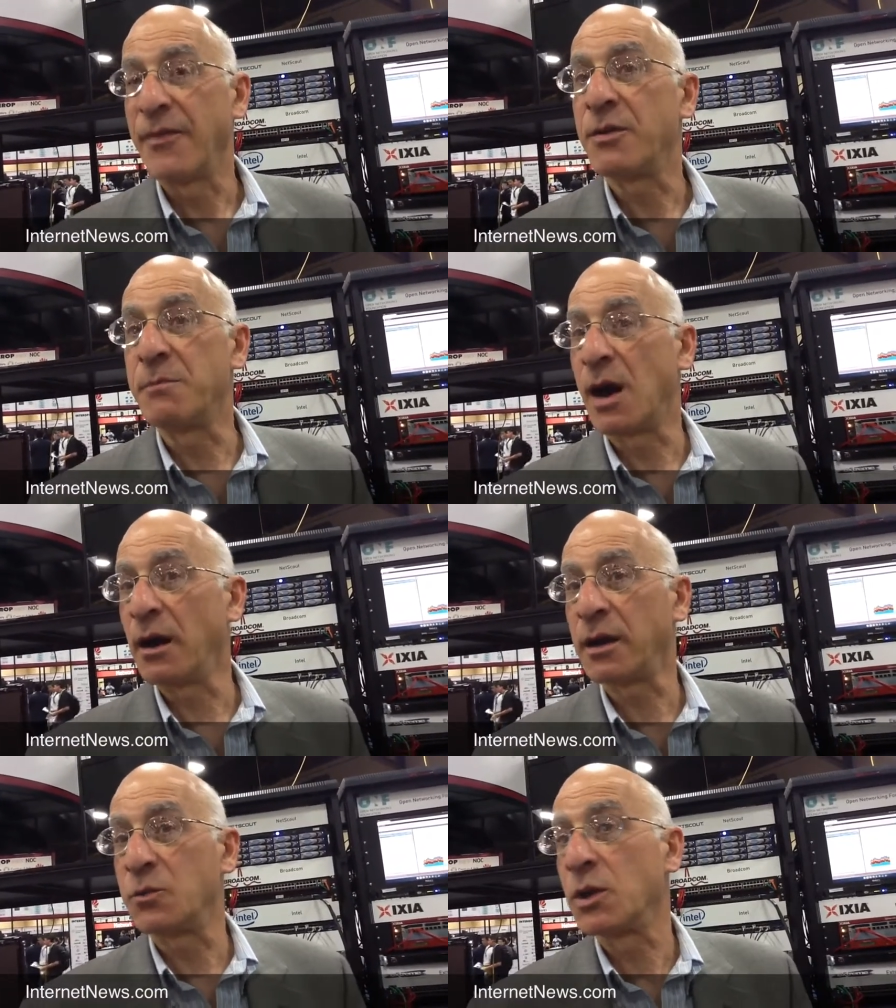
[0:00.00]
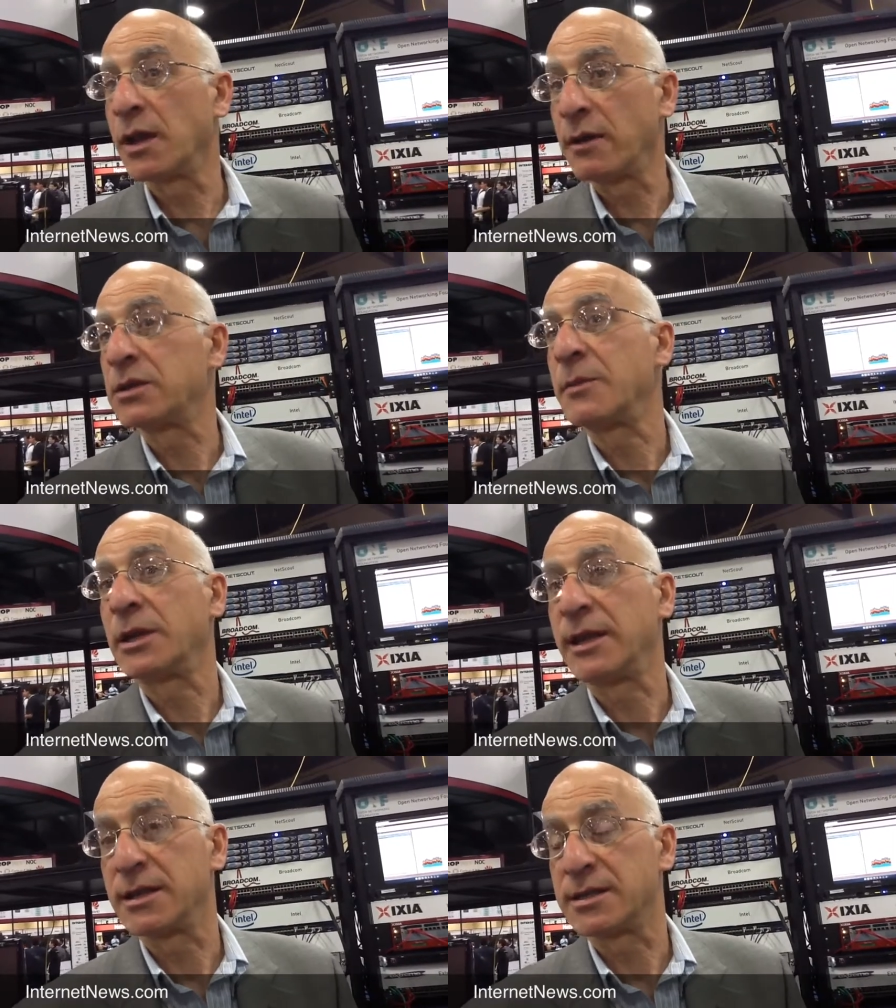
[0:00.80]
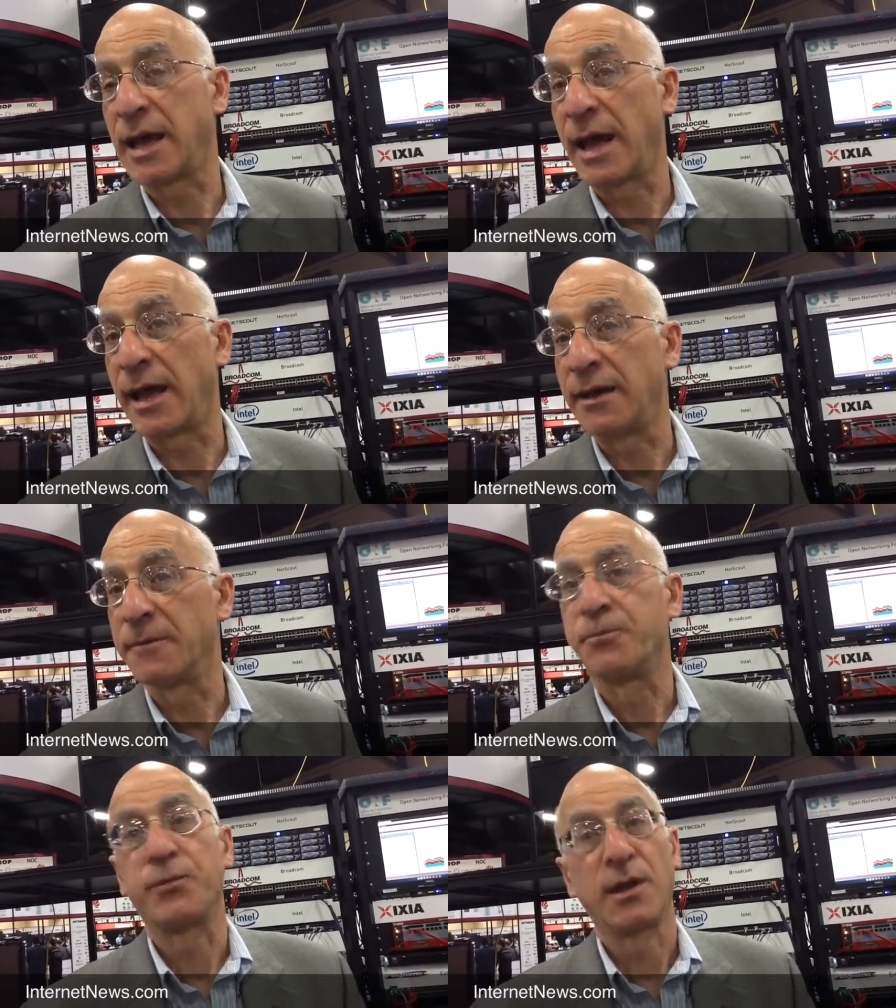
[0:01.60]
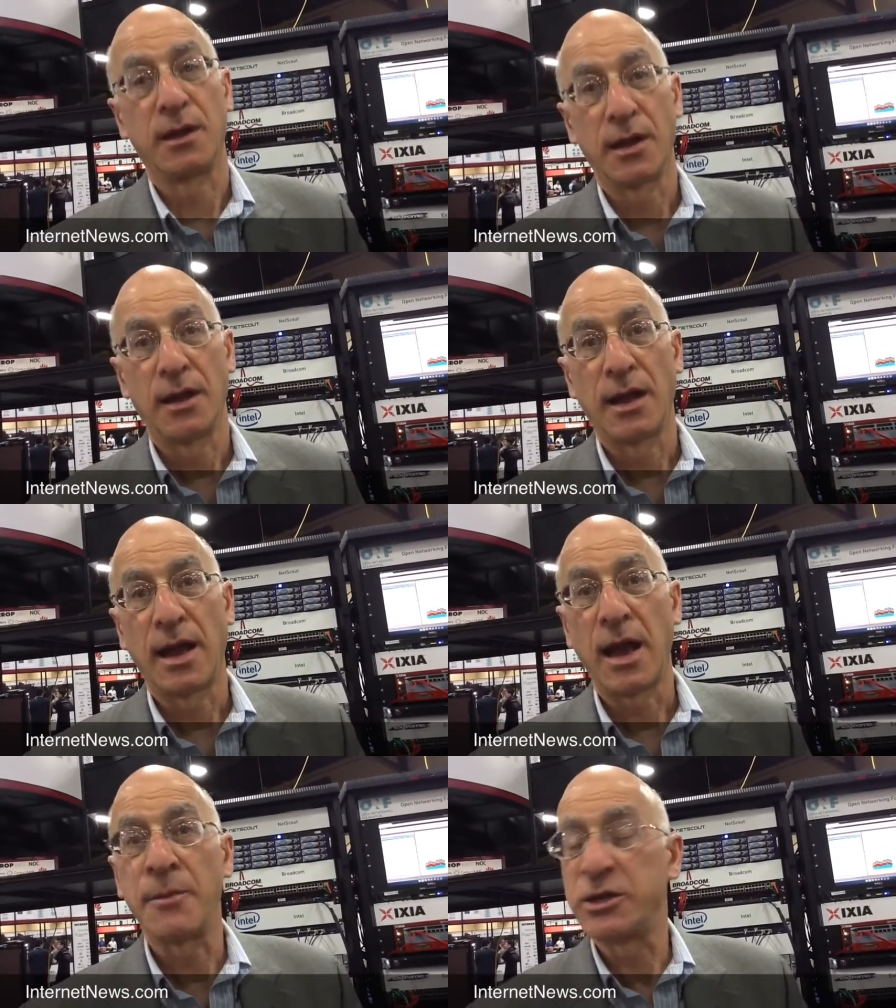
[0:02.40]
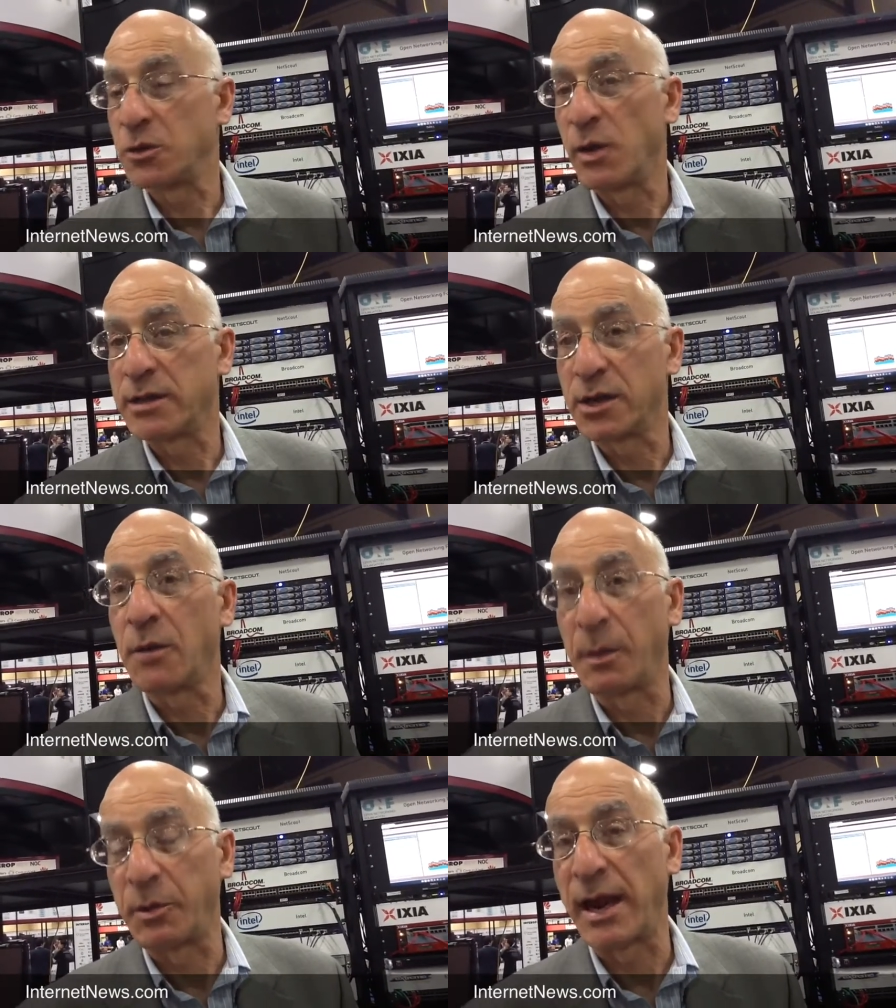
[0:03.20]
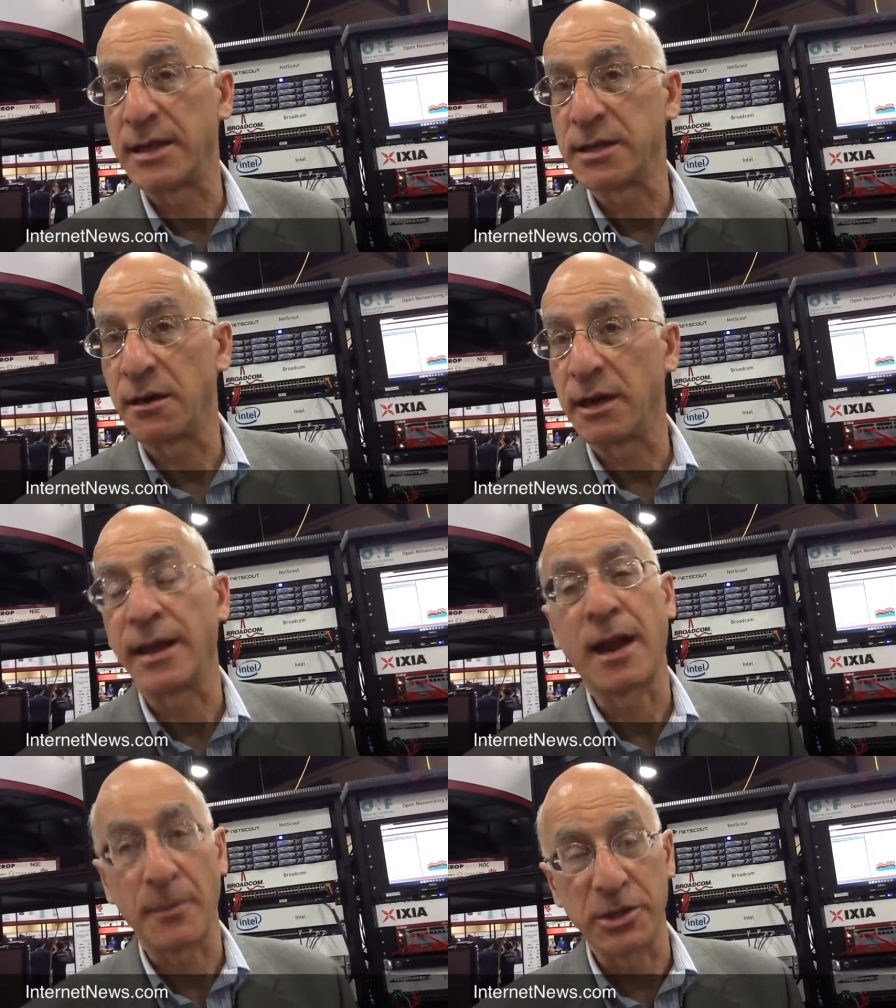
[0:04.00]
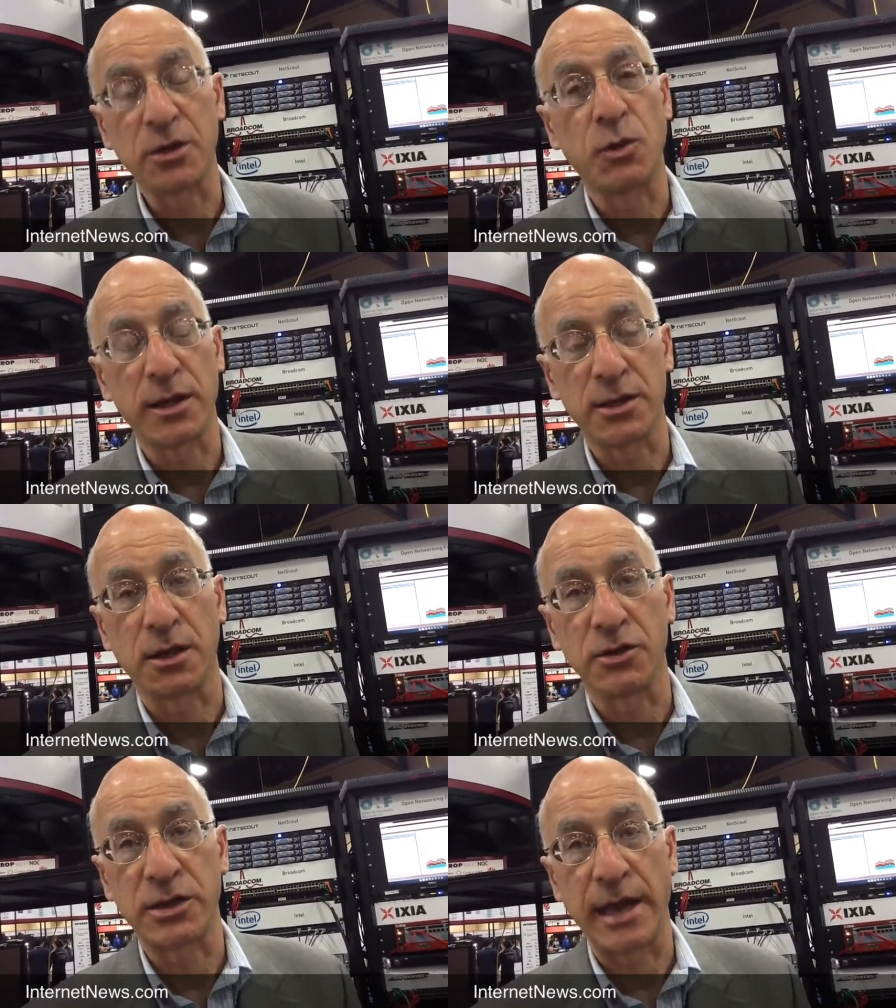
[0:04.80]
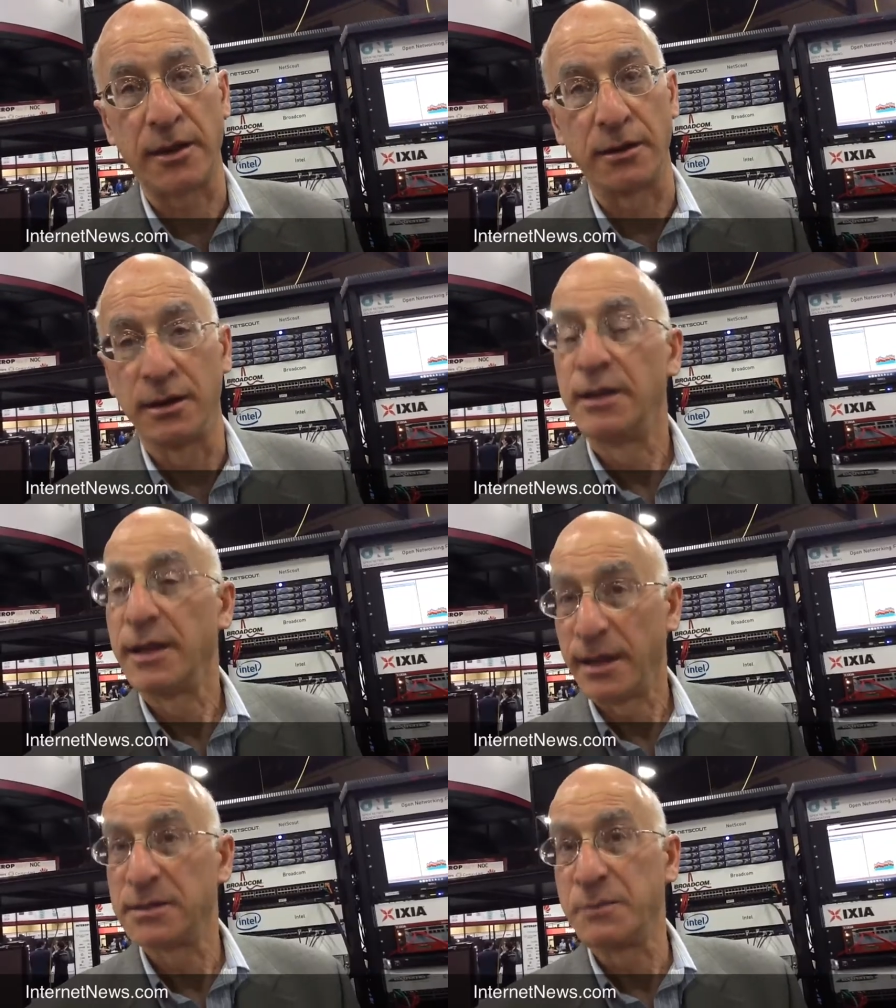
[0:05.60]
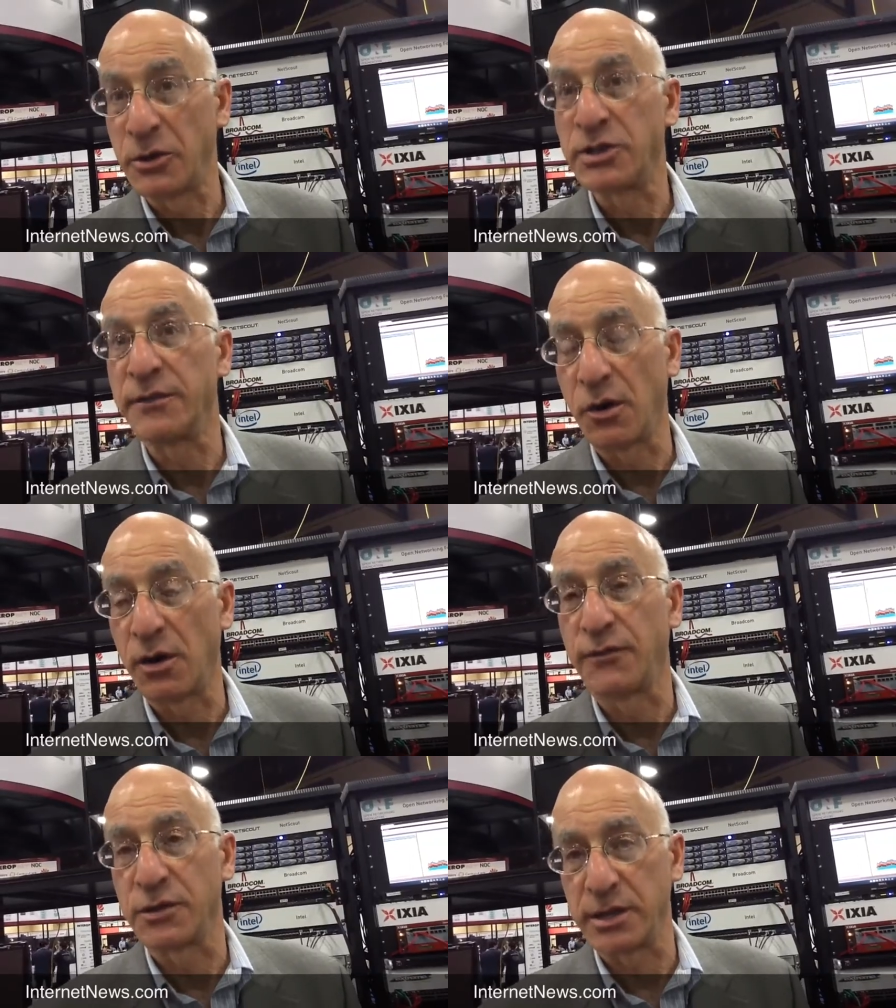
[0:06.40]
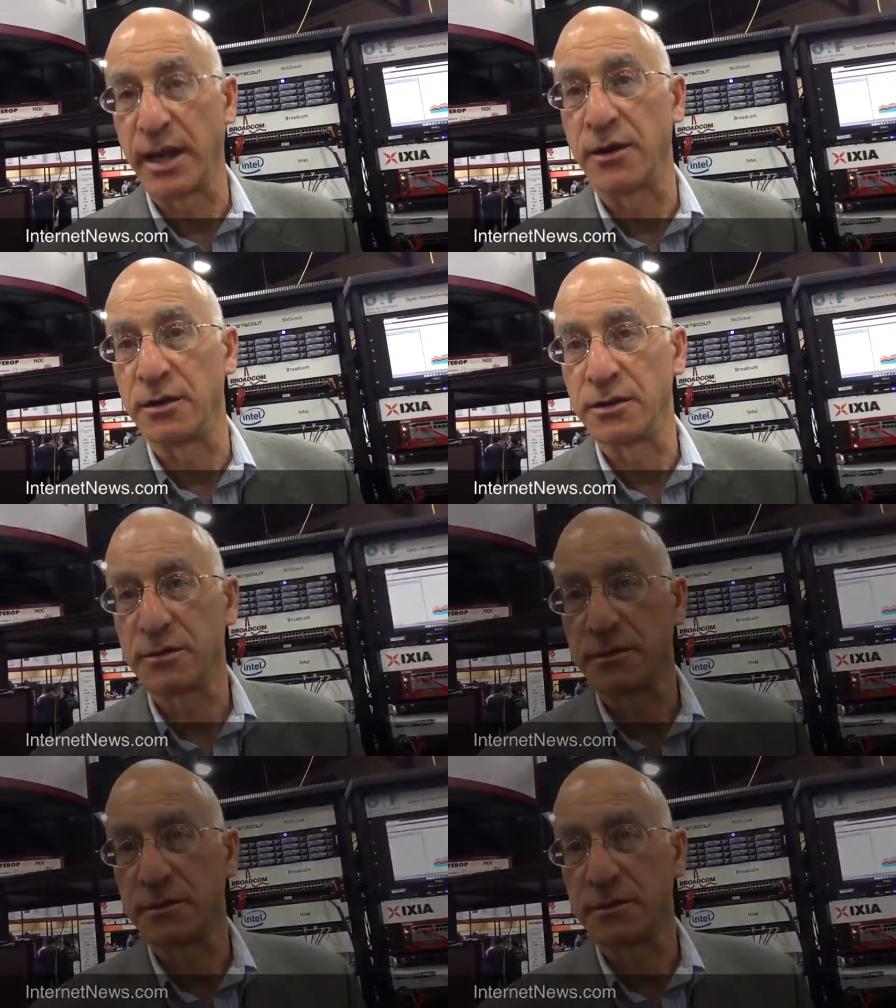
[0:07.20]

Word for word: The market will ultimately decide how much it wants to go proprietary and how much it wants to go standard. It's mostly voted for standard.